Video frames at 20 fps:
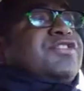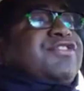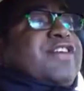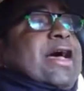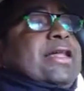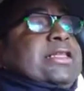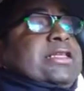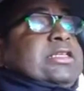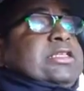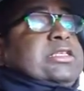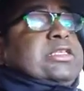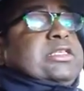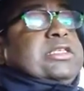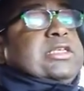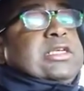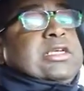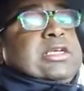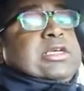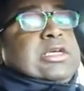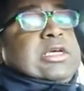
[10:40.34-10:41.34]
to
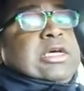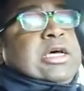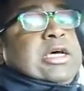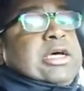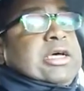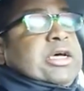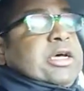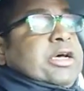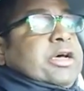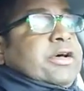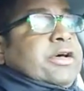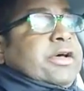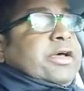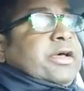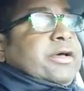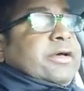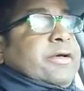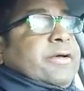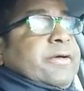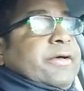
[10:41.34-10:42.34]
violence
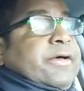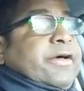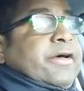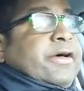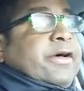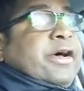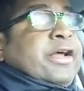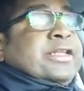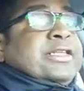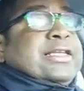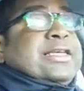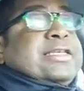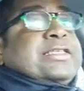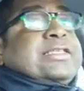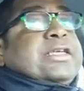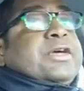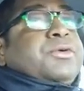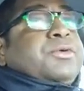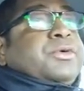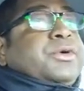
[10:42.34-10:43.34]

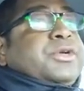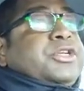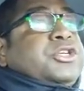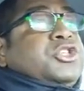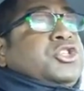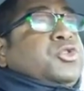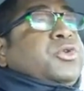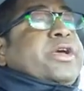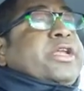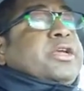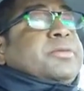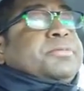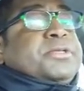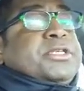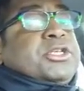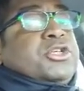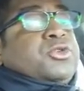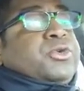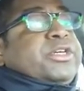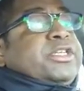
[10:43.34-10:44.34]
unless they were in a straight up
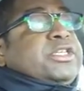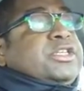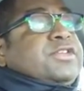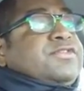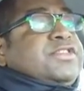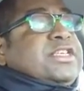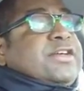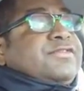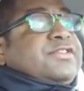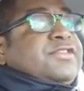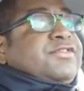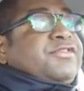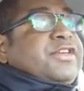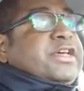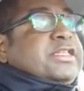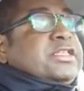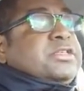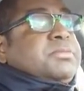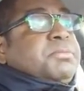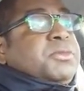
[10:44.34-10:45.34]
situation of
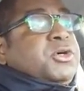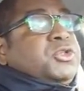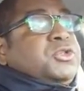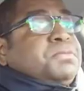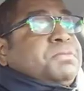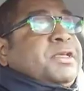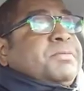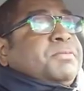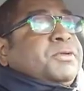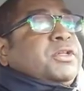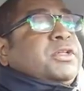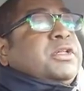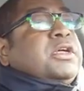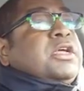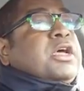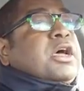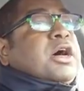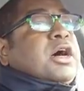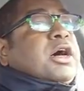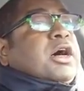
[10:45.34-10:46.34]
self-defense. Most people
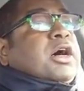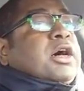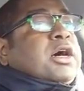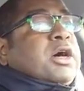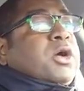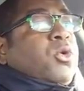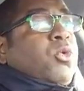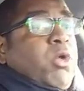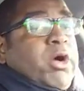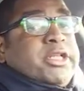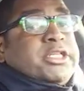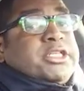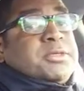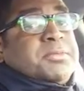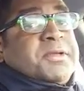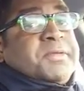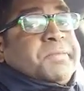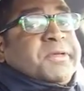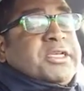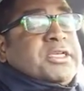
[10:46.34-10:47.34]
want
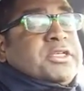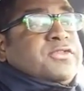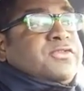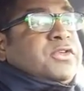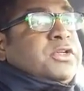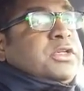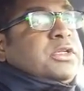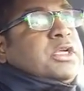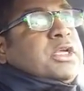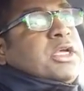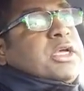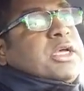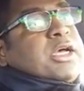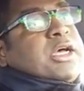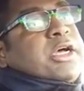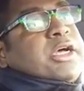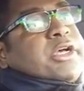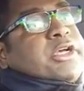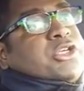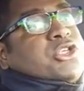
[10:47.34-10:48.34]
to be peaceful.
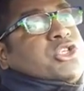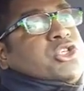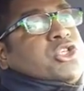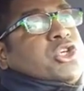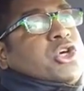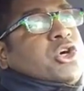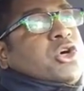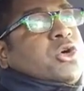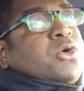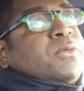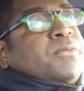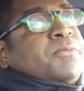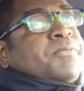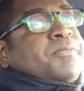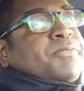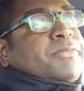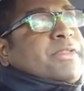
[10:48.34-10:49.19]
So